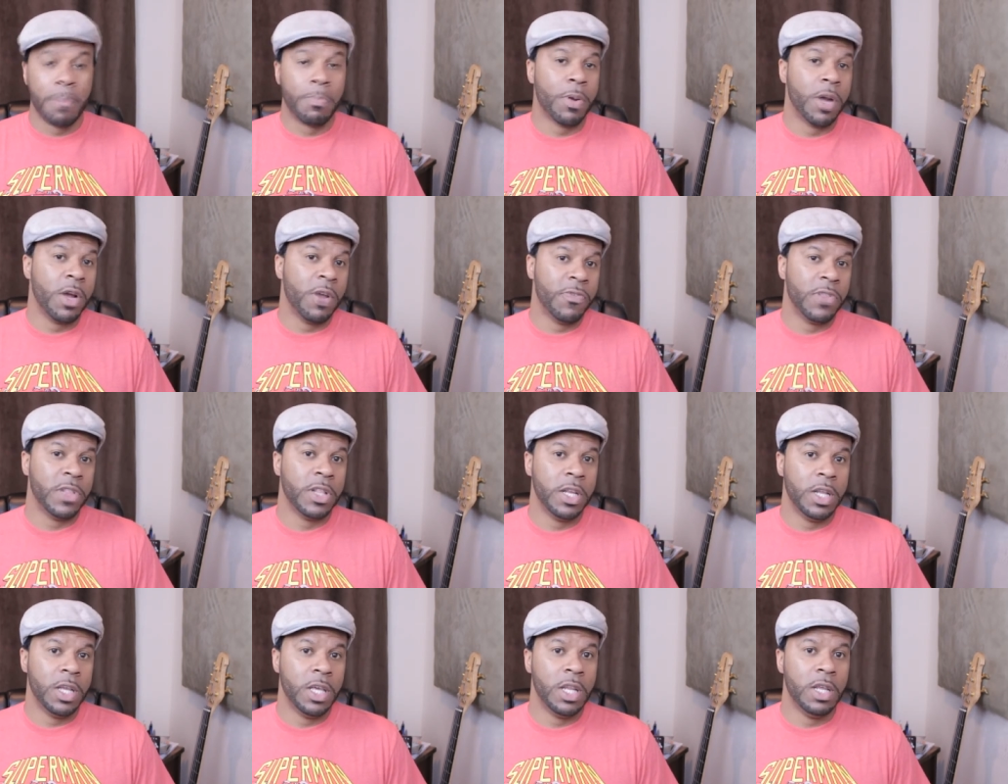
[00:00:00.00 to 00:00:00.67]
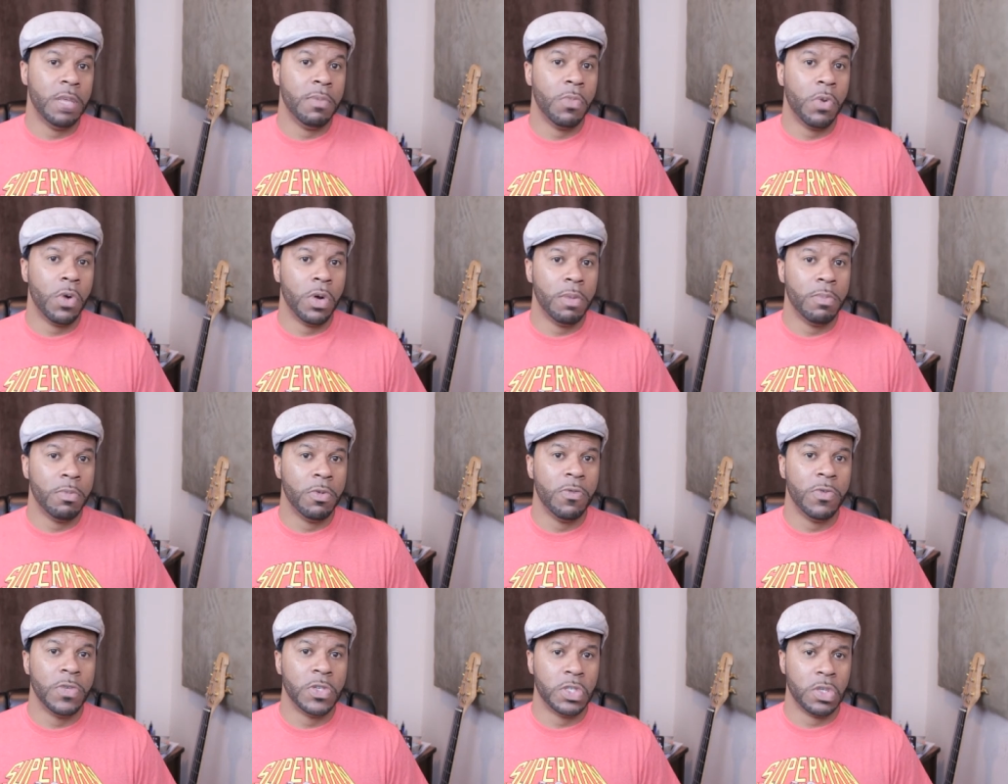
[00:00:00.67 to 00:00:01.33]
prevalent anymore
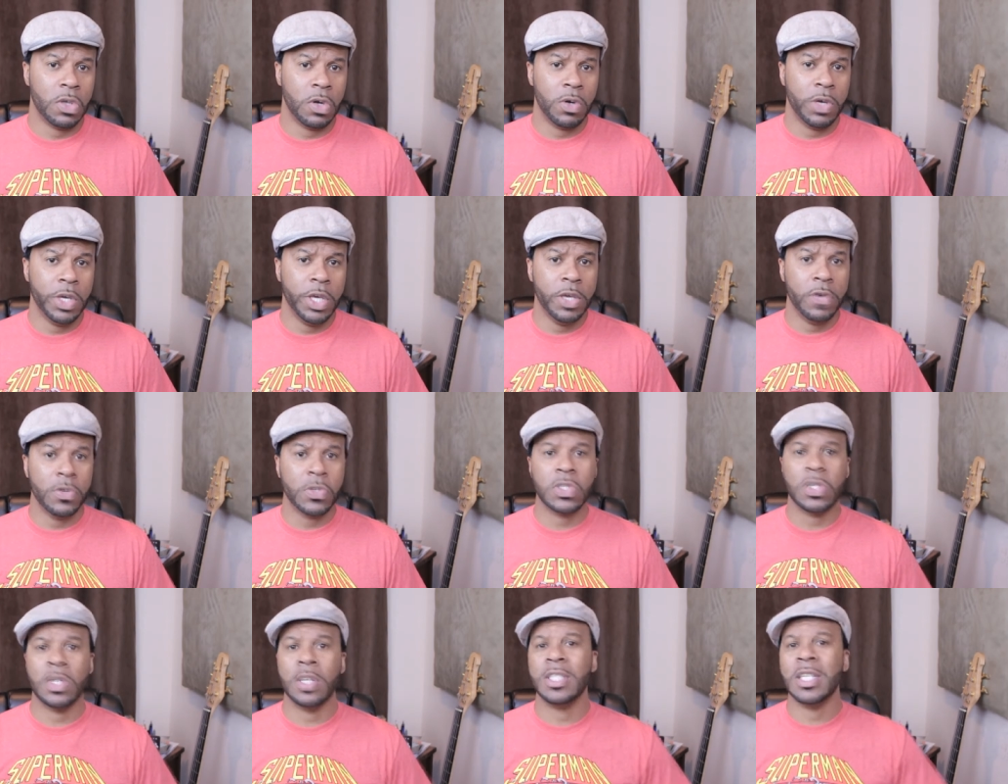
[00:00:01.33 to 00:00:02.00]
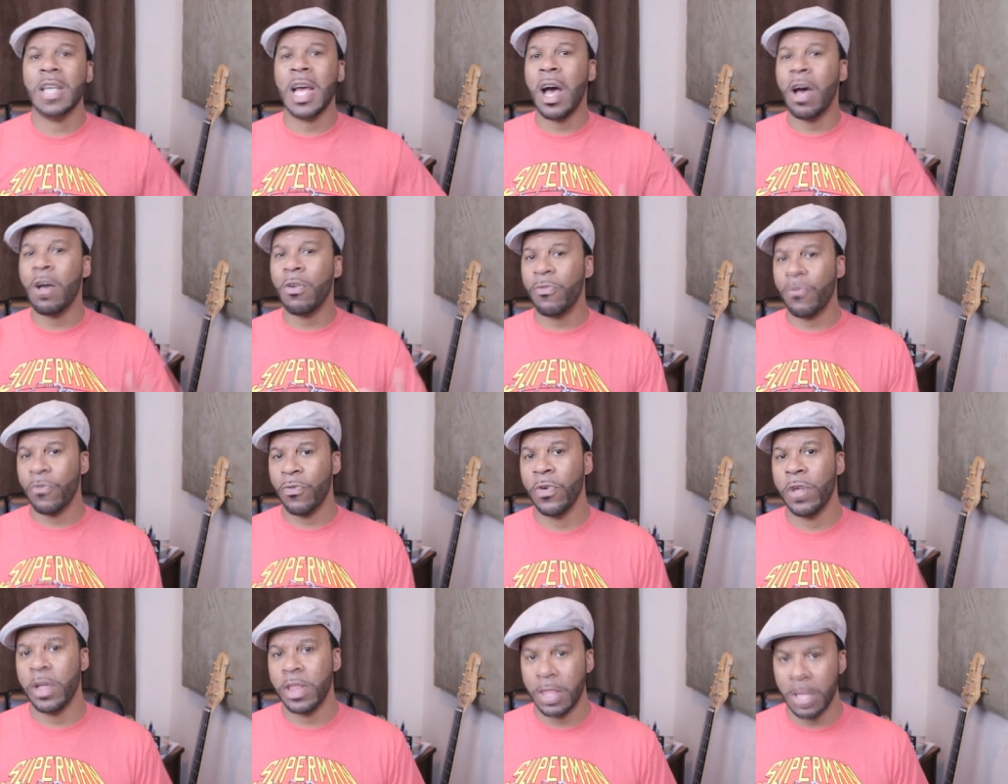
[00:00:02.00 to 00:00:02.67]
in movies. You don't hear such out
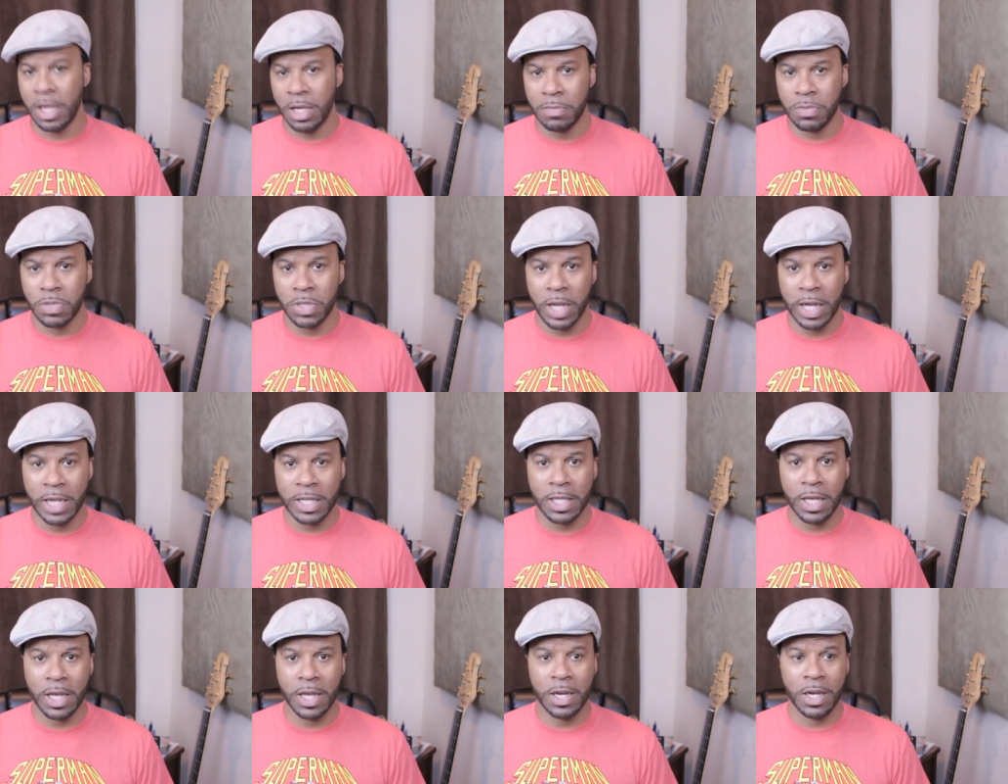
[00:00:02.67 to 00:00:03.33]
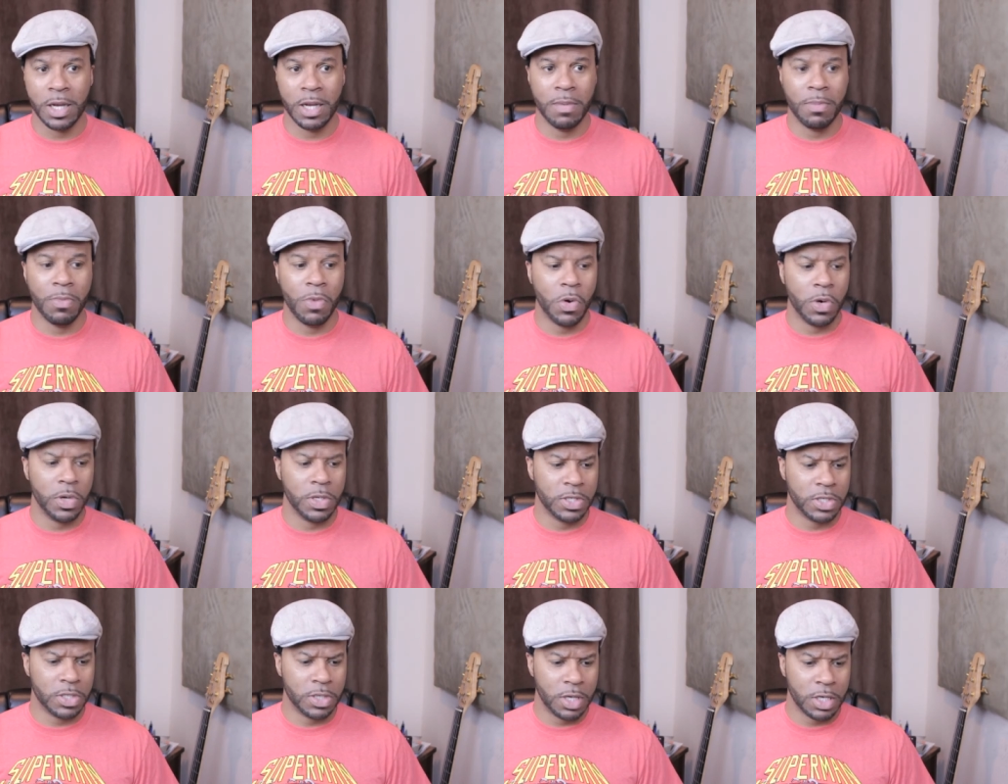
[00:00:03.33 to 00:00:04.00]
front themes like that
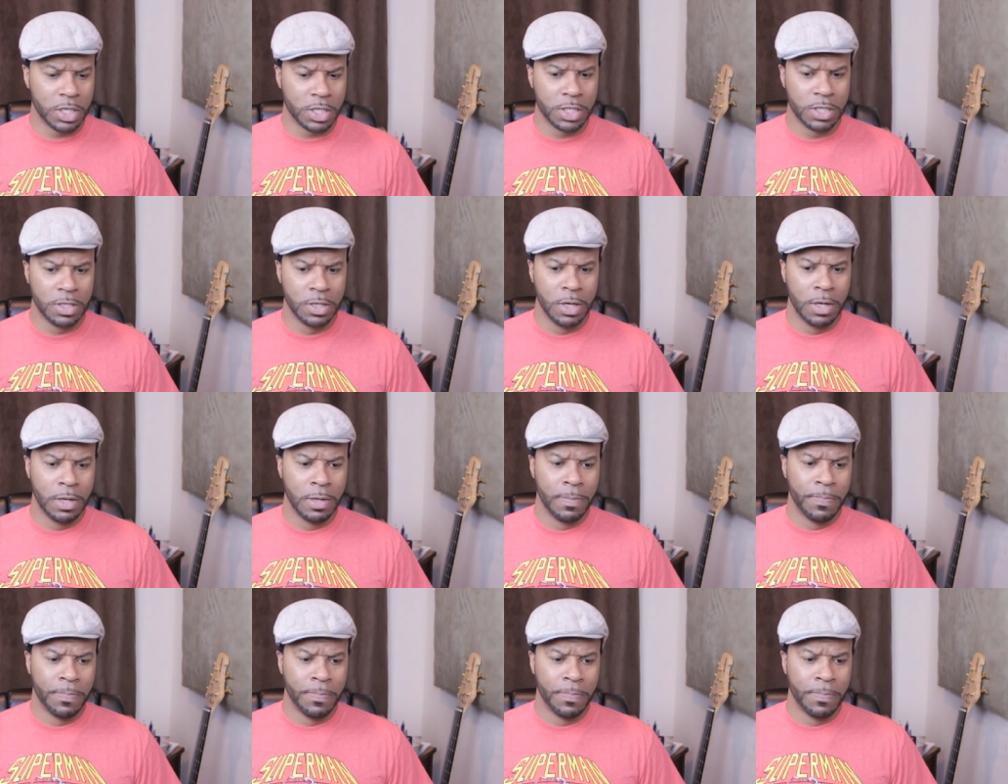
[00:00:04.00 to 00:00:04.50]
anymore, and such